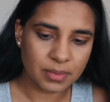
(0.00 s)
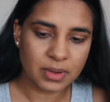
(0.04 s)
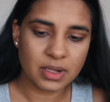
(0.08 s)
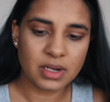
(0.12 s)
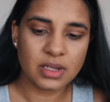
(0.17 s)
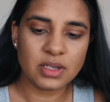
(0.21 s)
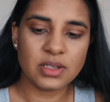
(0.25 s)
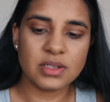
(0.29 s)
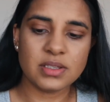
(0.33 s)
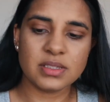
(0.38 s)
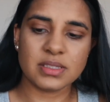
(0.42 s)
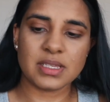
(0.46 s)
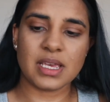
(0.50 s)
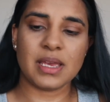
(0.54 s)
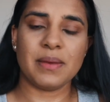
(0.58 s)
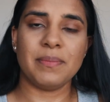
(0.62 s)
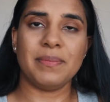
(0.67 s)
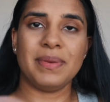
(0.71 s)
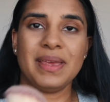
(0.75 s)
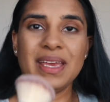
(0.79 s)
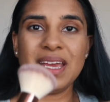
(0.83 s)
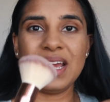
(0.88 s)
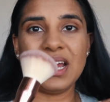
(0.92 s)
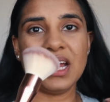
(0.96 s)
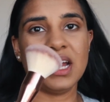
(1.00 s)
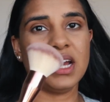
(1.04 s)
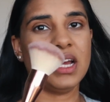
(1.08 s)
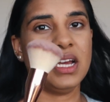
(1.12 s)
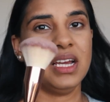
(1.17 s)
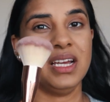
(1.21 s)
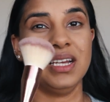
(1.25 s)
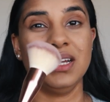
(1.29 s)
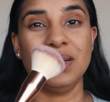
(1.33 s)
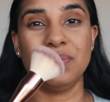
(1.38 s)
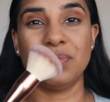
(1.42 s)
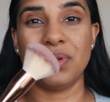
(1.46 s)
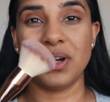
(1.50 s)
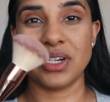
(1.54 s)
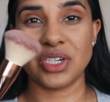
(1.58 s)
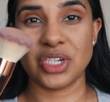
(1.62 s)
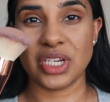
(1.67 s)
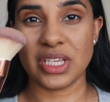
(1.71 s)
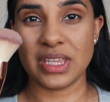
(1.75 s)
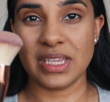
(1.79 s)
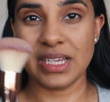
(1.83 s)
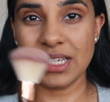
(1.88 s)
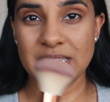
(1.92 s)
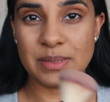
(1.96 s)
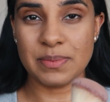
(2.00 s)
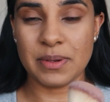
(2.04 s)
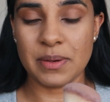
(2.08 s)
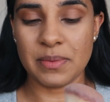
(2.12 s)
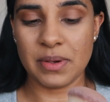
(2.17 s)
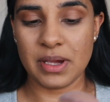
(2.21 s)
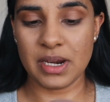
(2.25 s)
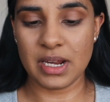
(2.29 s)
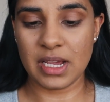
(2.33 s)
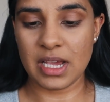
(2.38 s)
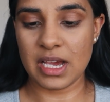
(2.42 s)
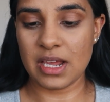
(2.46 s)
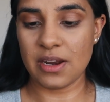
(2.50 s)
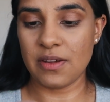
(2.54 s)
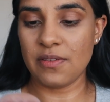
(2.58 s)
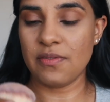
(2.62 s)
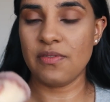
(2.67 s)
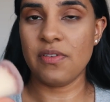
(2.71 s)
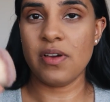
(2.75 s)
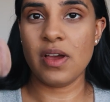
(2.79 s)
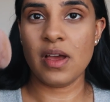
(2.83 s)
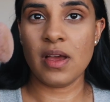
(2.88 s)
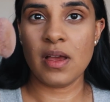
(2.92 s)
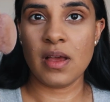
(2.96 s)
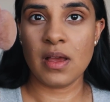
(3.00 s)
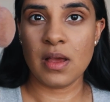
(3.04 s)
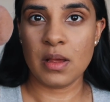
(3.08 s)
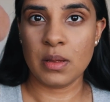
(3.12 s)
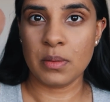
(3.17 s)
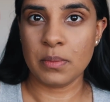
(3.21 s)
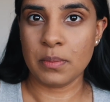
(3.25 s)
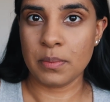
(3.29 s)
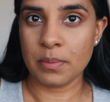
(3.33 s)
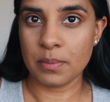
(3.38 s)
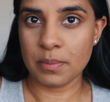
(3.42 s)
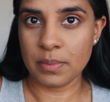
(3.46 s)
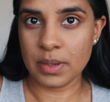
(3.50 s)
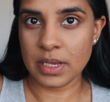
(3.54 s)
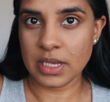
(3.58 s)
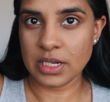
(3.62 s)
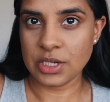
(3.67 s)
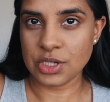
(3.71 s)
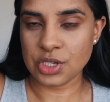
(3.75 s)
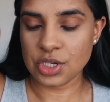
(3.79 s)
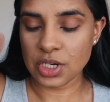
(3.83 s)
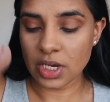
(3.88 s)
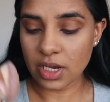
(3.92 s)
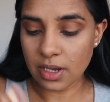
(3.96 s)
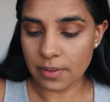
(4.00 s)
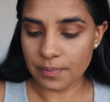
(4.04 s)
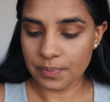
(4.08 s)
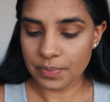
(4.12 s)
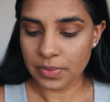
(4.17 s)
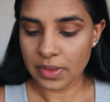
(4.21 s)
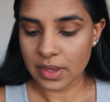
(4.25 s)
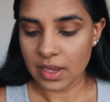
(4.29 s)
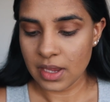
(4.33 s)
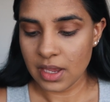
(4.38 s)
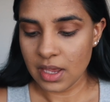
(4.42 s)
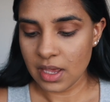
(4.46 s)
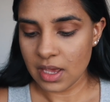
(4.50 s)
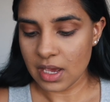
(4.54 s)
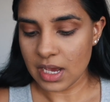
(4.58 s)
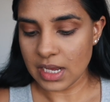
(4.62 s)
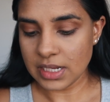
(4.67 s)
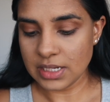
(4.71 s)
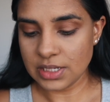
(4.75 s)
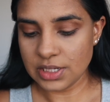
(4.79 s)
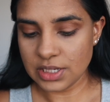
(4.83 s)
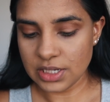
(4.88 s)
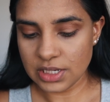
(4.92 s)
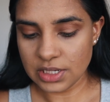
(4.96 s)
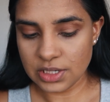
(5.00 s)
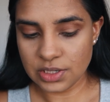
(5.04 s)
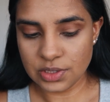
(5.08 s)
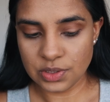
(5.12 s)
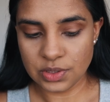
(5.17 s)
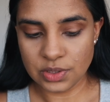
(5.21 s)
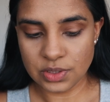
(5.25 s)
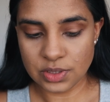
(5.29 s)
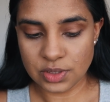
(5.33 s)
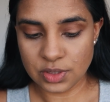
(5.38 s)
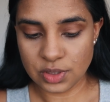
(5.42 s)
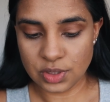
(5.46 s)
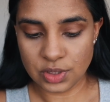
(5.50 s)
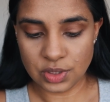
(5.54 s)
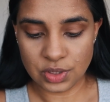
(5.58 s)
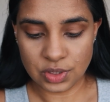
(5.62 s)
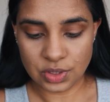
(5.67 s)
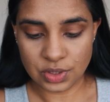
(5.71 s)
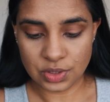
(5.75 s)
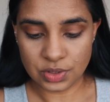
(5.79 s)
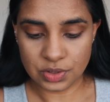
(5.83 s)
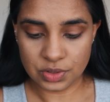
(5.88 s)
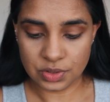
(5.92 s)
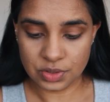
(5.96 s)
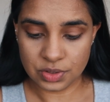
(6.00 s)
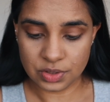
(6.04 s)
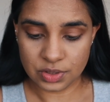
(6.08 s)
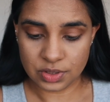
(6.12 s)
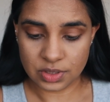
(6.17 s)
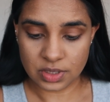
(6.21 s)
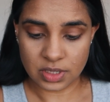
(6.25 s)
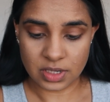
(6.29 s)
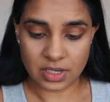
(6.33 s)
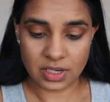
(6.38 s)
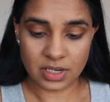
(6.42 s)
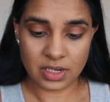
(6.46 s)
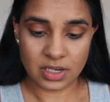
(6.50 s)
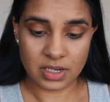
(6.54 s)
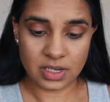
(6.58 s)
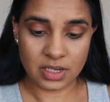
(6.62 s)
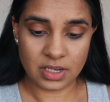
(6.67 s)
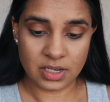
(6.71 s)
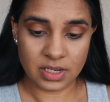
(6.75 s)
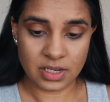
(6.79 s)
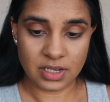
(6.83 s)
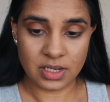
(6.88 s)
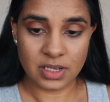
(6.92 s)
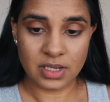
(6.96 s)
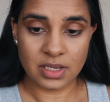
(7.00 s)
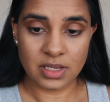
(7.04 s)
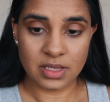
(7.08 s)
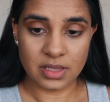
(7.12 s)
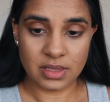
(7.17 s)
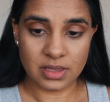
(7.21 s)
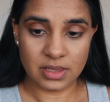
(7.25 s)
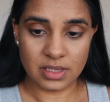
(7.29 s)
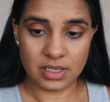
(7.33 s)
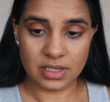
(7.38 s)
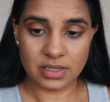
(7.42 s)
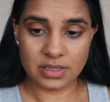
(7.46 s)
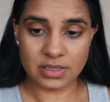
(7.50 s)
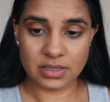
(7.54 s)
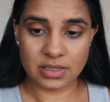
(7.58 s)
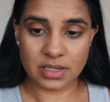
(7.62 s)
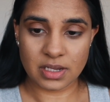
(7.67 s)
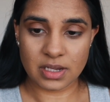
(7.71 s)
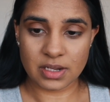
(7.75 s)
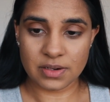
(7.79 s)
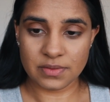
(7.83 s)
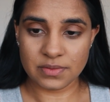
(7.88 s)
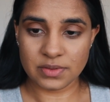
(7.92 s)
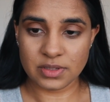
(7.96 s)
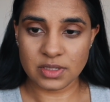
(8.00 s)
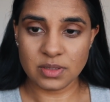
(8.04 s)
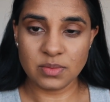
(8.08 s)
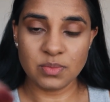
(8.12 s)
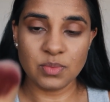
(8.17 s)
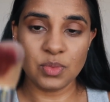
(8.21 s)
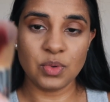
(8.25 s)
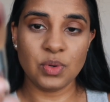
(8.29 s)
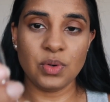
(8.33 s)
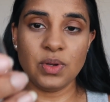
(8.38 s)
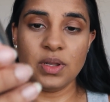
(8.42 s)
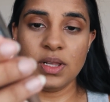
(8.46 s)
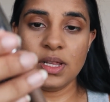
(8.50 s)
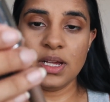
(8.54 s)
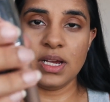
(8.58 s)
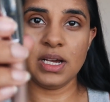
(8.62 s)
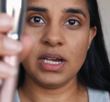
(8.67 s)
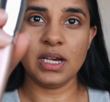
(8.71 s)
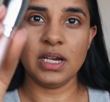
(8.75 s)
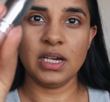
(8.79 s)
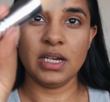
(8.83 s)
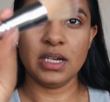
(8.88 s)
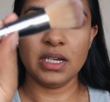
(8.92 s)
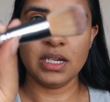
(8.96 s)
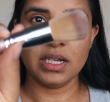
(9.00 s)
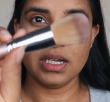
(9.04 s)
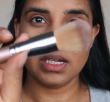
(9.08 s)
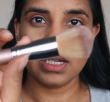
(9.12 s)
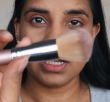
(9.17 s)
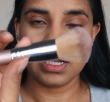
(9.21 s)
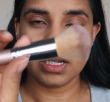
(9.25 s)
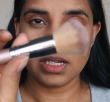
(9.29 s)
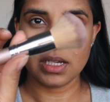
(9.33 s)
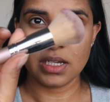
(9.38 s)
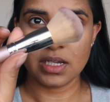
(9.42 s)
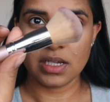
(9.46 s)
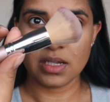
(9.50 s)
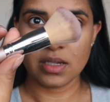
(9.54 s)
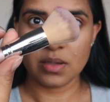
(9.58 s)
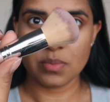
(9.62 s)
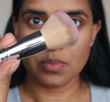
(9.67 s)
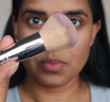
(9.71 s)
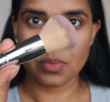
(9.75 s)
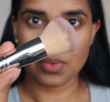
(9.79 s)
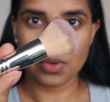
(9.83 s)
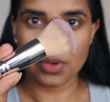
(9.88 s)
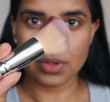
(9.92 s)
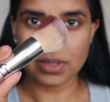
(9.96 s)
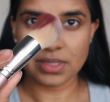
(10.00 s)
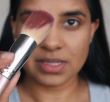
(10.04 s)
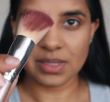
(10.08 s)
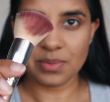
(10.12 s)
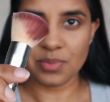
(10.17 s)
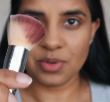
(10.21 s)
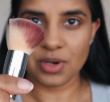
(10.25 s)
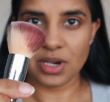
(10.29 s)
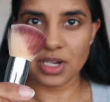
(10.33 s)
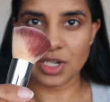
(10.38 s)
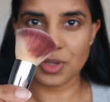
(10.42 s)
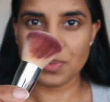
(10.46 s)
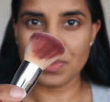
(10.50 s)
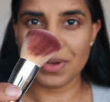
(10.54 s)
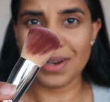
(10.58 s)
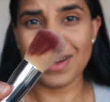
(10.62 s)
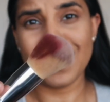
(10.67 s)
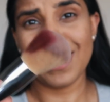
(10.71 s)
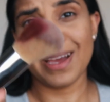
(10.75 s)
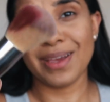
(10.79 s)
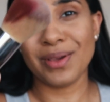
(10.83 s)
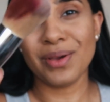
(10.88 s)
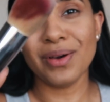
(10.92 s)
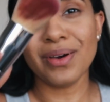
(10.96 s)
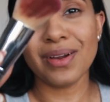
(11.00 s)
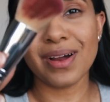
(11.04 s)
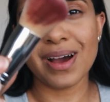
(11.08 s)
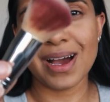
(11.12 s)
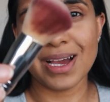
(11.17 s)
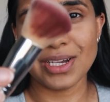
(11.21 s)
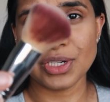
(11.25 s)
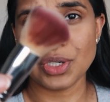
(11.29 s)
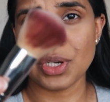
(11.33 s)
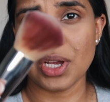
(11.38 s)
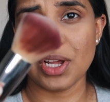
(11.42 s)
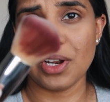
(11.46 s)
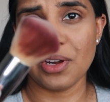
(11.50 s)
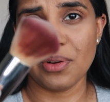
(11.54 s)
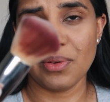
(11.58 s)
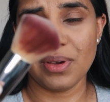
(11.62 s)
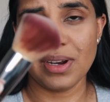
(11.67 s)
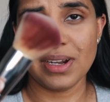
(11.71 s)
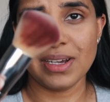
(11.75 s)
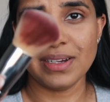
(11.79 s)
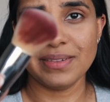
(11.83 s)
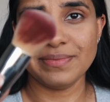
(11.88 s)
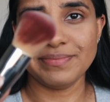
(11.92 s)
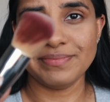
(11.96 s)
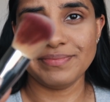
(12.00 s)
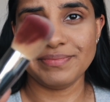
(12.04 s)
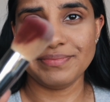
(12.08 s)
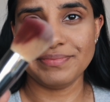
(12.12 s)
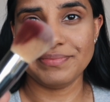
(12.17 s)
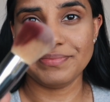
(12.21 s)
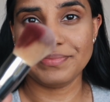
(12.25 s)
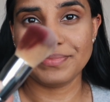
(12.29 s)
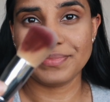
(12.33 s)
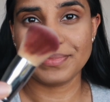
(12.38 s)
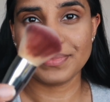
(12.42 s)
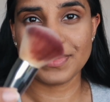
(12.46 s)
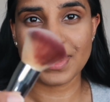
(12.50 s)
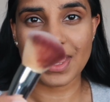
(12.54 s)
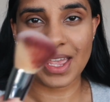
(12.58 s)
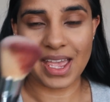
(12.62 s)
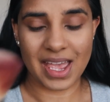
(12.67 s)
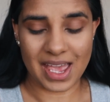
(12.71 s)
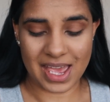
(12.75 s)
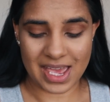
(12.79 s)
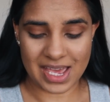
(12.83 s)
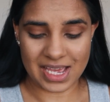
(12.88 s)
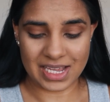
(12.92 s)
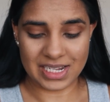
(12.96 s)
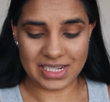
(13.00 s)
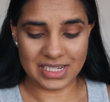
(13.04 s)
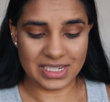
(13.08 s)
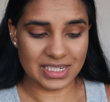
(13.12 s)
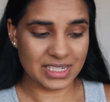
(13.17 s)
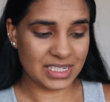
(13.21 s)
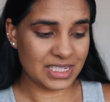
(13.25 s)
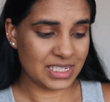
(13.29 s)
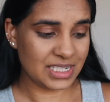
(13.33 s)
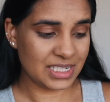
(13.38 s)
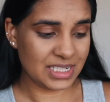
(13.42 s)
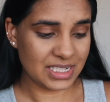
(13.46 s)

gonna use a big brush like this, but I'm gonna kind of pinch it. I did used to use this kind of smaller bronzy brush, but I got eyeshadow in it. And